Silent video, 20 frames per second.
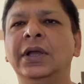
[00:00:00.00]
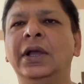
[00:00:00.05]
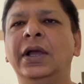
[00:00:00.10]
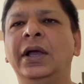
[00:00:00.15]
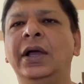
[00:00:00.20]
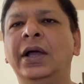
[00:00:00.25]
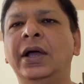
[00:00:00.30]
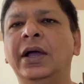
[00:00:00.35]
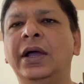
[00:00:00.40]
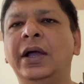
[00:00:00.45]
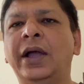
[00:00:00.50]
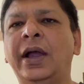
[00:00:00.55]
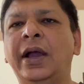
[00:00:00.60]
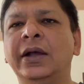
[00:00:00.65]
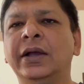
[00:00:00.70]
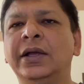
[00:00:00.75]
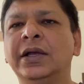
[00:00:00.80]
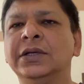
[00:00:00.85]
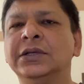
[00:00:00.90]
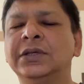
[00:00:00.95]
uh,
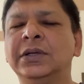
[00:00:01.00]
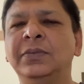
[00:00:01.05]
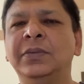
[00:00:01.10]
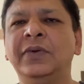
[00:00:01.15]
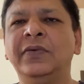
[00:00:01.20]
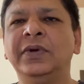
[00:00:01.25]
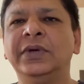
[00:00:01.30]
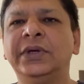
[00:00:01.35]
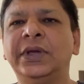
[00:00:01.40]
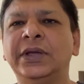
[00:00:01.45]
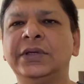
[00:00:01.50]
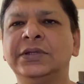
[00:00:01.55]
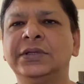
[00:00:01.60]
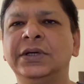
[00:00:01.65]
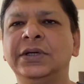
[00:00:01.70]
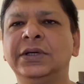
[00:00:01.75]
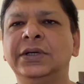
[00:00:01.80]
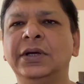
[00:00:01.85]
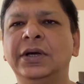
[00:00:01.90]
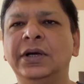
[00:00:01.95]
and customer will test
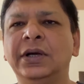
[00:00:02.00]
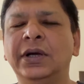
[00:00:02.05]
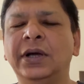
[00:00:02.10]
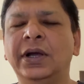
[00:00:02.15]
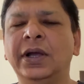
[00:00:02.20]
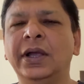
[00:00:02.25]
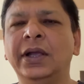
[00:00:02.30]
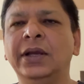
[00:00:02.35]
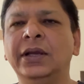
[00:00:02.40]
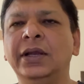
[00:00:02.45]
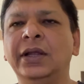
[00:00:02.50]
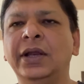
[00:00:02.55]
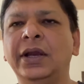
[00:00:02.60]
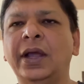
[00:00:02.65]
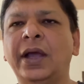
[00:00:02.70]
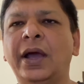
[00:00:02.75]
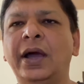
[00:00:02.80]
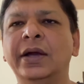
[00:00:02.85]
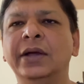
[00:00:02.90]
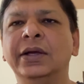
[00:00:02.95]
it uh, in an
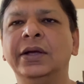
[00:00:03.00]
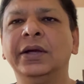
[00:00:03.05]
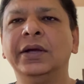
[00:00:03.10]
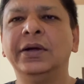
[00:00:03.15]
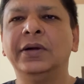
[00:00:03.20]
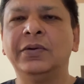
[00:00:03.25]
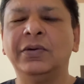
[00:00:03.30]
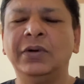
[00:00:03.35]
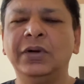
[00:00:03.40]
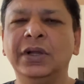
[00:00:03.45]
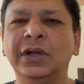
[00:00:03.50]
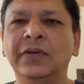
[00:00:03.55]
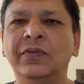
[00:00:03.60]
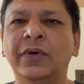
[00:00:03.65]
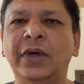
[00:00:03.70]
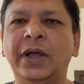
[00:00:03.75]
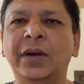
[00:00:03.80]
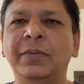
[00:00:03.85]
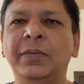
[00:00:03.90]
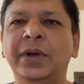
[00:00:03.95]
uncontrolled
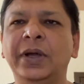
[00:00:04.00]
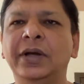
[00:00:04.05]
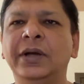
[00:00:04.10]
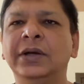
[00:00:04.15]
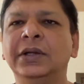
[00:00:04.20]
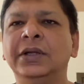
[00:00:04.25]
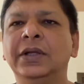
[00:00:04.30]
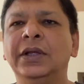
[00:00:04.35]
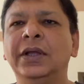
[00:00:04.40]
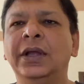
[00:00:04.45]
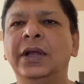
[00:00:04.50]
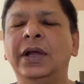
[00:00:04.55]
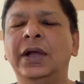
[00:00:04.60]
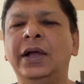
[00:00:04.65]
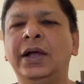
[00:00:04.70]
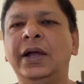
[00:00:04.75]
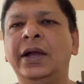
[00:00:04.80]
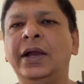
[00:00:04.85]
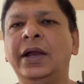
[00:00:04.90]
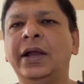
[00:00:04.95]
environment
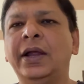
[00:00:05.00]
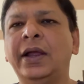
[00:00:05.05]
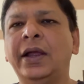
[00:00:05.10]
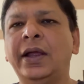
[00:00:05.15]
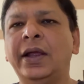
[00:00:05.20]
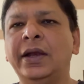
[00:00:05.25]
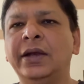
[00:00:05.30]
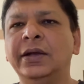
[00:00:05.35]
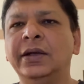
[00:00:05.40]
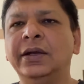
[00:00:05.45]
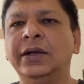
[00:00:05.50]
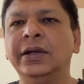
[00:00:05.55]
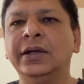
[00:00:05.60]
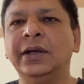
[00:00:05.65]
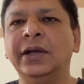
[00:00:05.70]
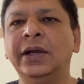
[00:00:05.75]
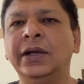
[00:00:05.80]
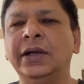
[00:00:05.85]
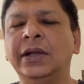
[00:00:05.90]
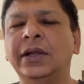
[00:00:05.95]
uh, and uh,
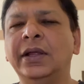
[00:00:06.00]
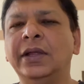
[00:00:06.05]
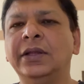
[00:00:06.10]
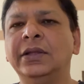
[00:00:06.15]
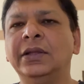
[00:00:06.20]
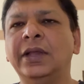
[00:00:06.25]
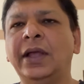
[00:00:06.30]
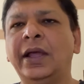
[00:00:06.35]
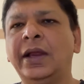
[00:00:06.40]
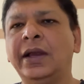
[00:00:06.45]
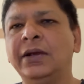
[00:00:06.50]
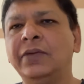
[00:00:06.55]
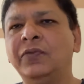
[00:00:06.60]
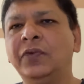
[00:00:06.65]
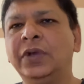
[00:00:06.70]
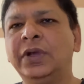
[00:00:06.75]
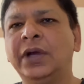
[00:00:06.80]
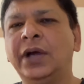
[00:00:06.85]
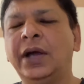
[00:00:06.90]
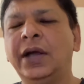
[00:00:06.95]
and and we
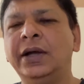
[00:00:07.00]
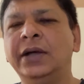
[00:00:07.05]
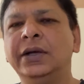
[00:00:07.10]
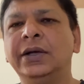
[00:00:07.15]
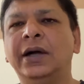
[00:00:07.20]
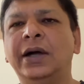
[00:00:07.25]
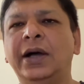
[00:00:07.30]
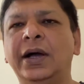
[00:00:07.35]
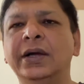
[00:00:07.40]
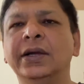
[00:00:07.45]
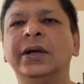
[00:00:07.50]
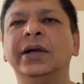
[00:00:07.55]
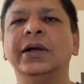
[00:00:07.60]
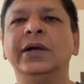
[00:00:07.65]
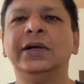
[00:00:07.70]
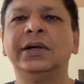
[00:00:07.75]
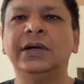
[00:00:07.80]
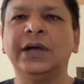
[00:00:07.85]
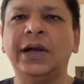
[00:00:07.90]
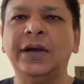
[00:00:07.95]
call it
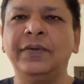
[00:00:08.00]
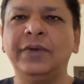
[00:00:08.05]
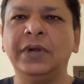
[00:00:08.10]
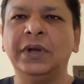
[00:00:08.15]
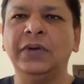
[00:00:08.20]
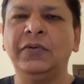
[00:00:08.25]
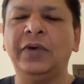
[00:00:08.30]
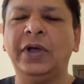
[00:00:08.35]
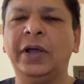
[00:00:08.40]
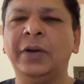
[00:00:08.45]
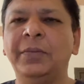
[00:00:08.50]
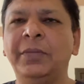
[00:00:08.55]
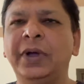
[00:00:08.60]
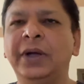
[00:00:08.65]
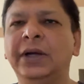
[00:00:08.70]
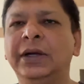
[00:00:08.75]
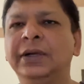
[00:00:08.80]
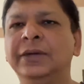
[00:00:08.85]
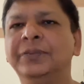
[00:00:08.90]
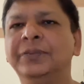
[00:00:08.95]
uncontrived environment